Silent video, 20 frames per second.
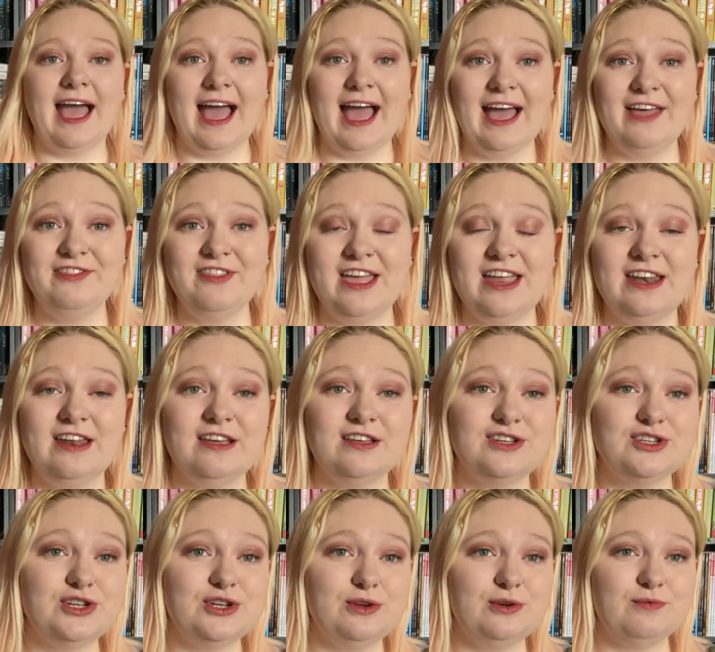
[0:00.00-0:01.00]
And then
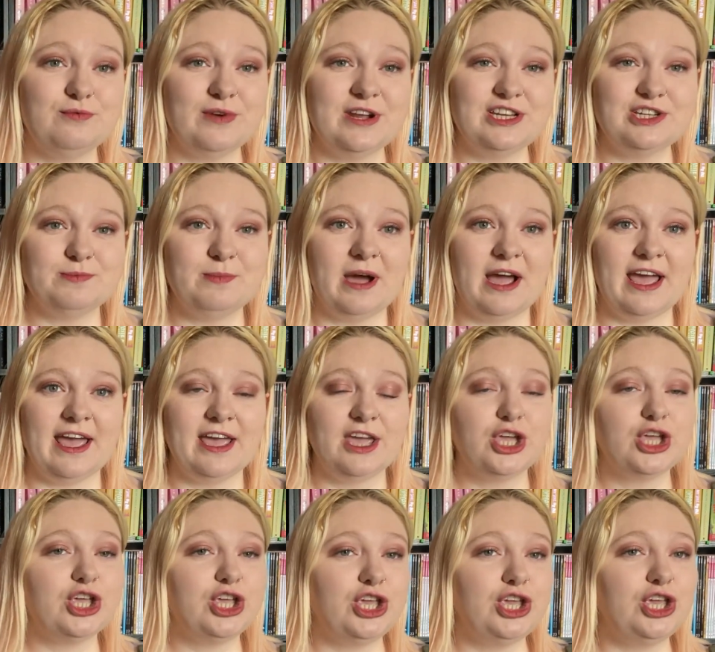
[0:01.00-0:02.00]
to reach my
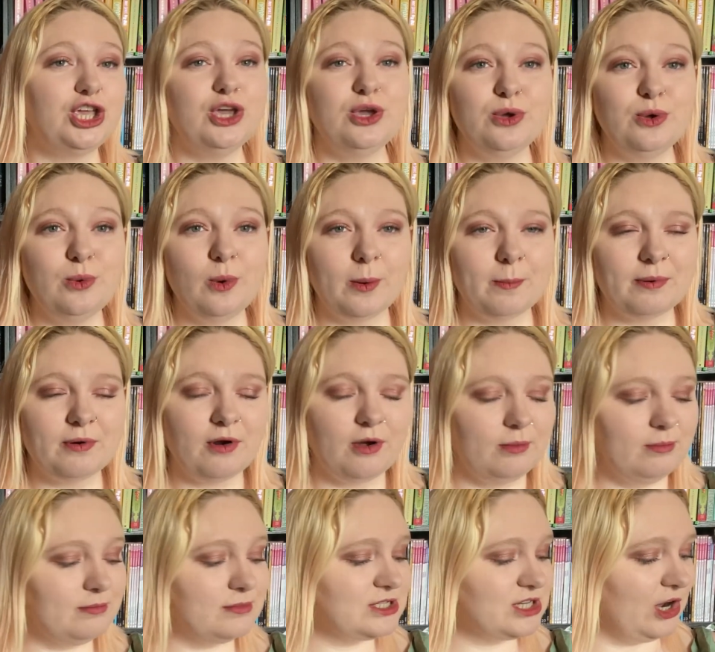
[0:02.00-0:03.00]
Q
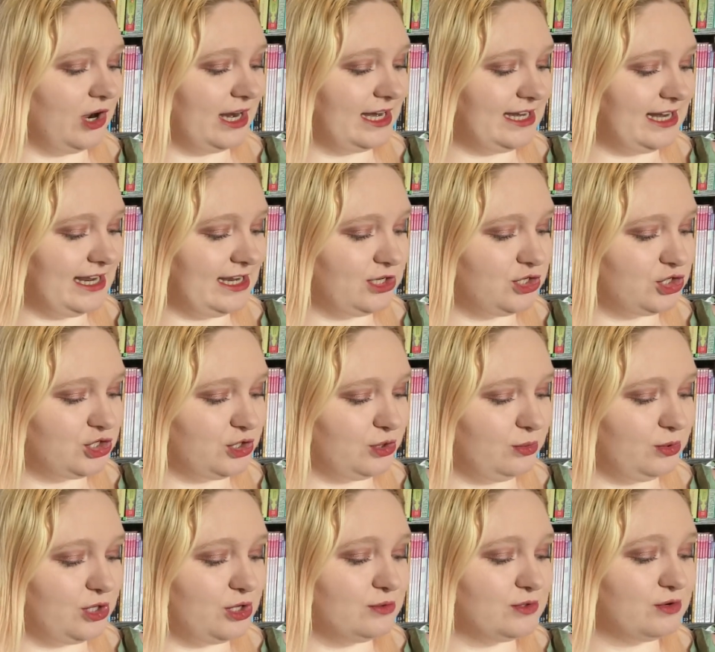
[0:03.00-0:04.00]
prompt, I need to
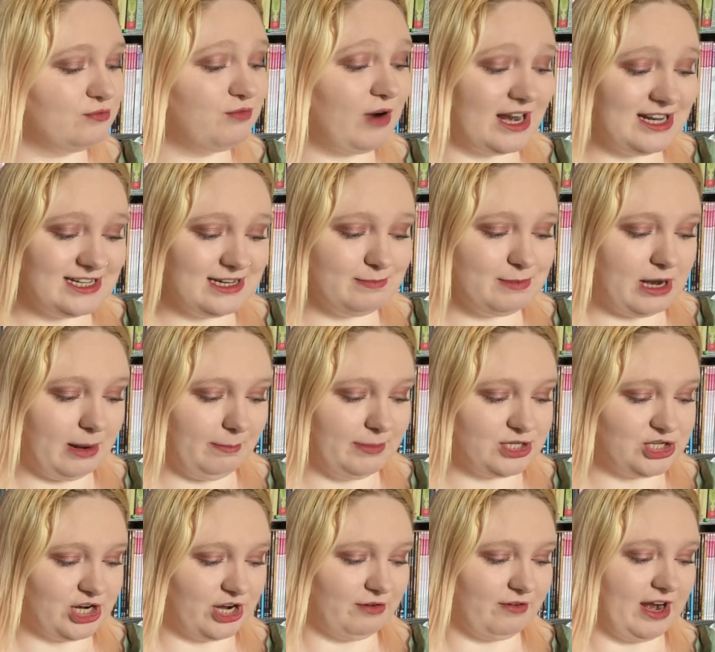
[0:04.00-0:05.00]
use a random number
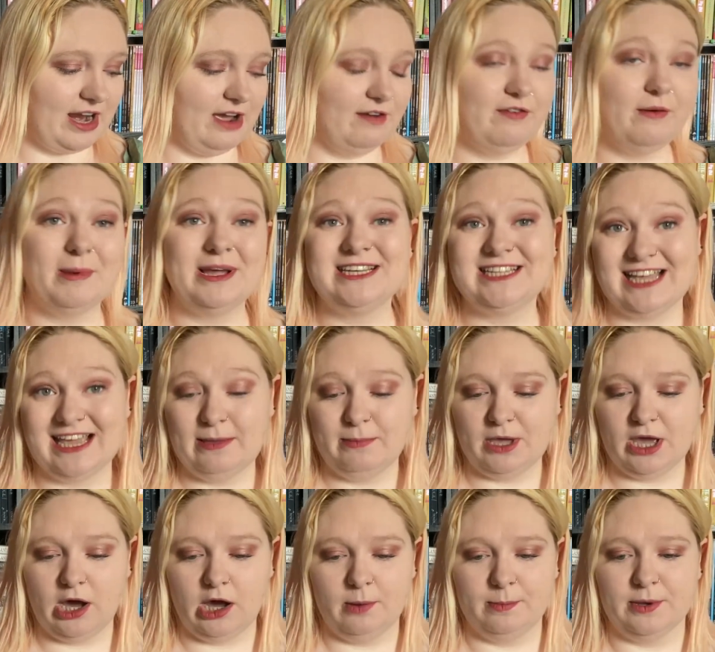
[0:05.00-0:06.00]
generator for my
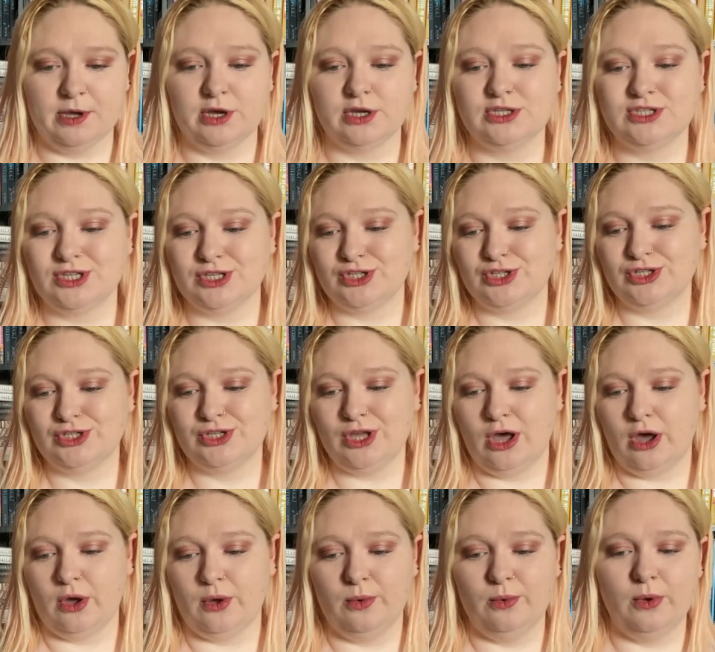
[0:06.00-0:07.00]
TBR books.
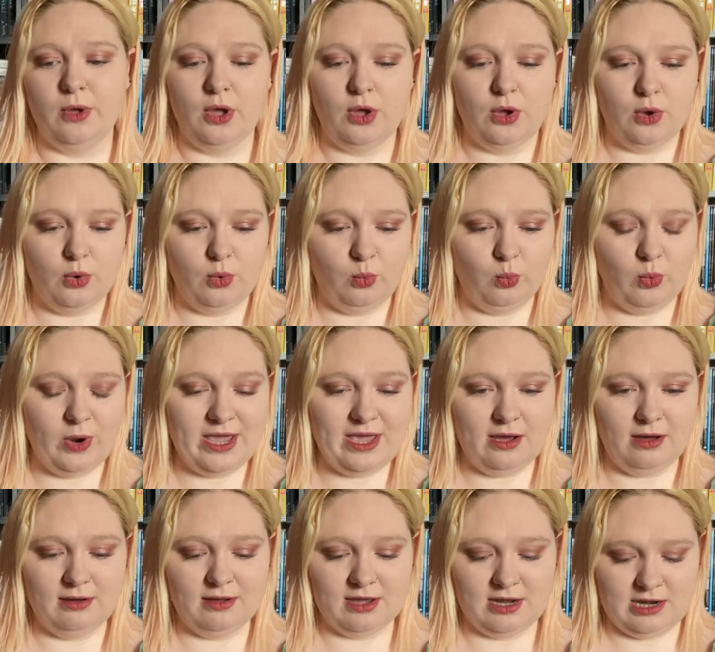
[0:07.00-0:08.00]
So we
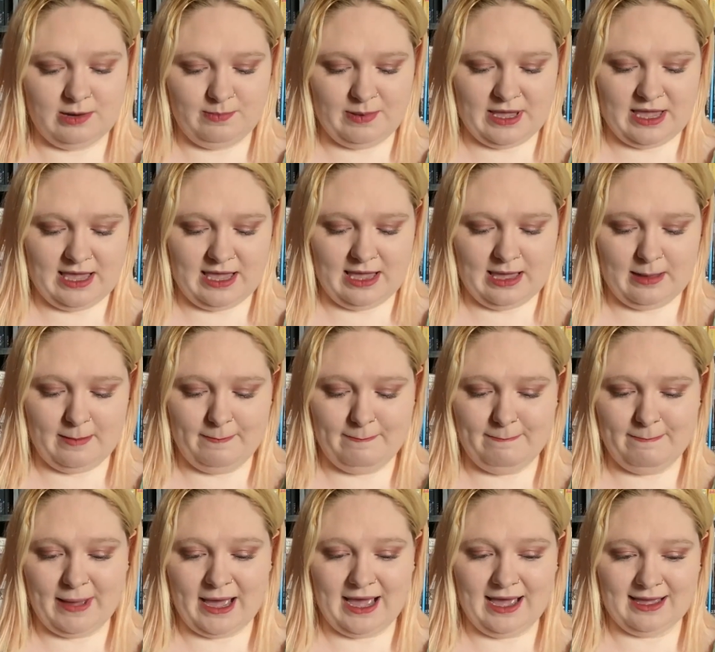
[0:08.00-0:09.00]
are going to be
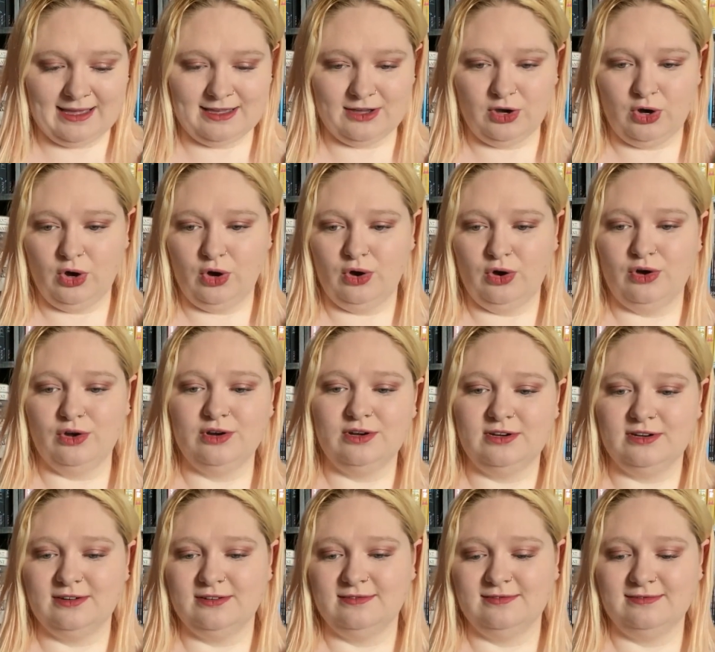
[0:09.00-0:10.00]
back
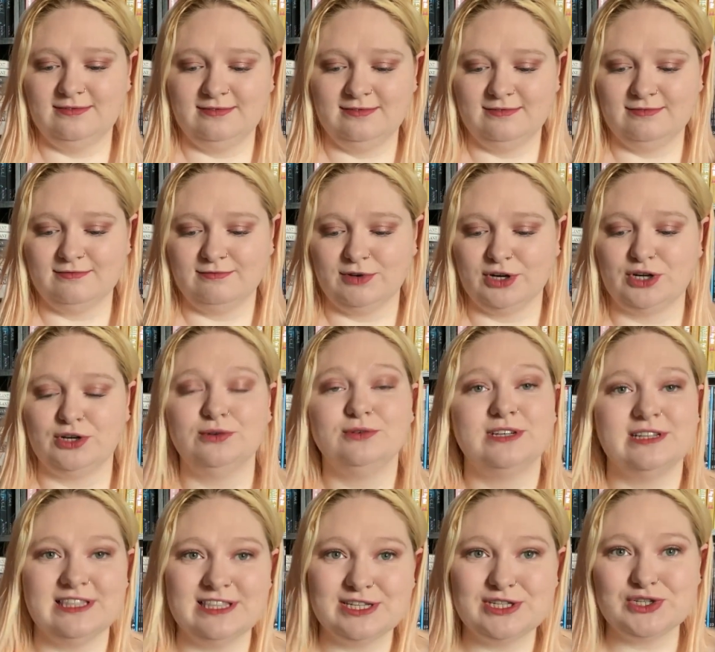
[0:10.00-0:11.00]
on
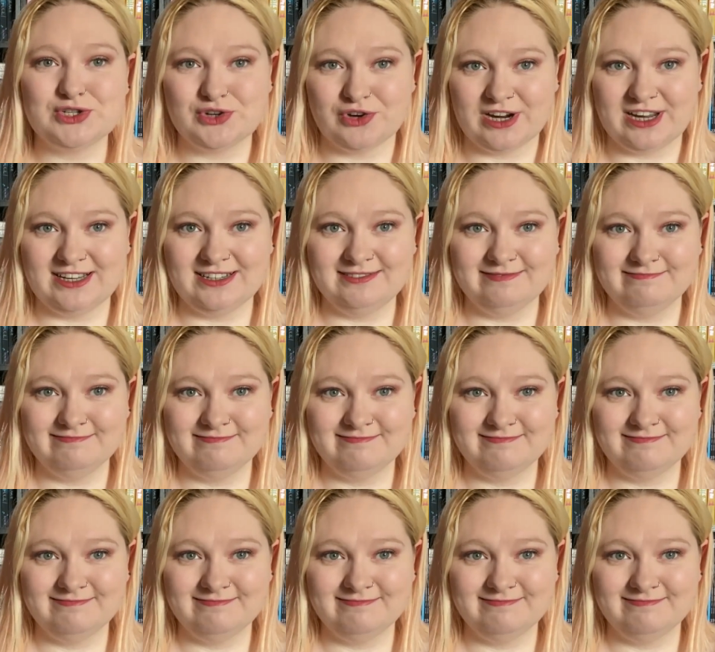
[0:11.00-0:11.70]
recording the screen.